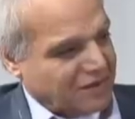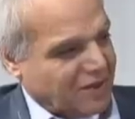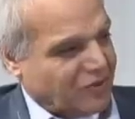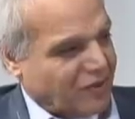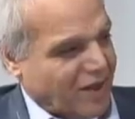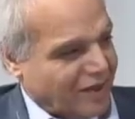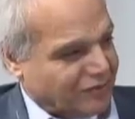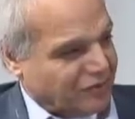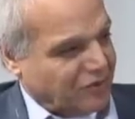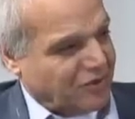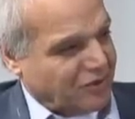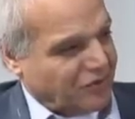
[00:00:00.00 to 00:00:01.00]
that don't have to
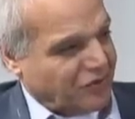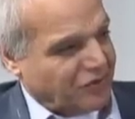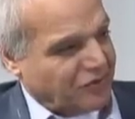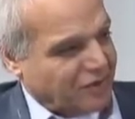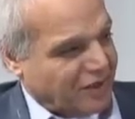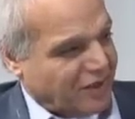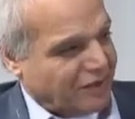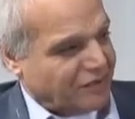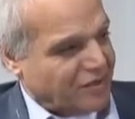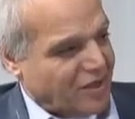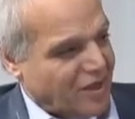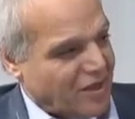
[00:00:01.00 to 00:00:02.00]
go through the
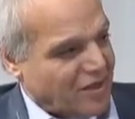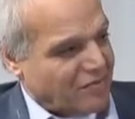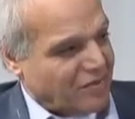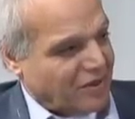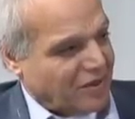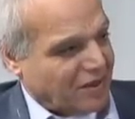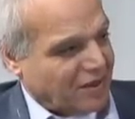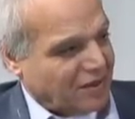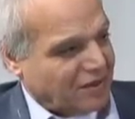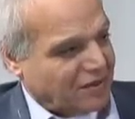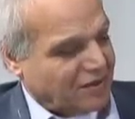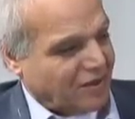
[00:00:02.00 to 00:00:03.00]
FDA. I mean,
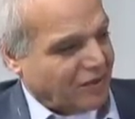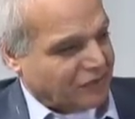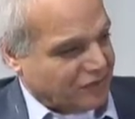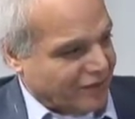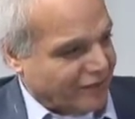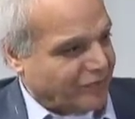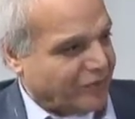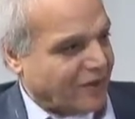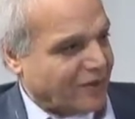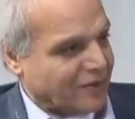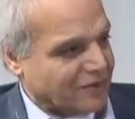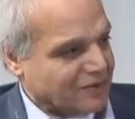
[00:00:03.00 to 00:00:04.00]
uh, off-shelf
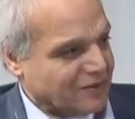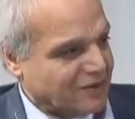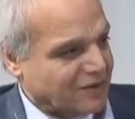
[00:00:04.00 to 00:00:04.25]
products.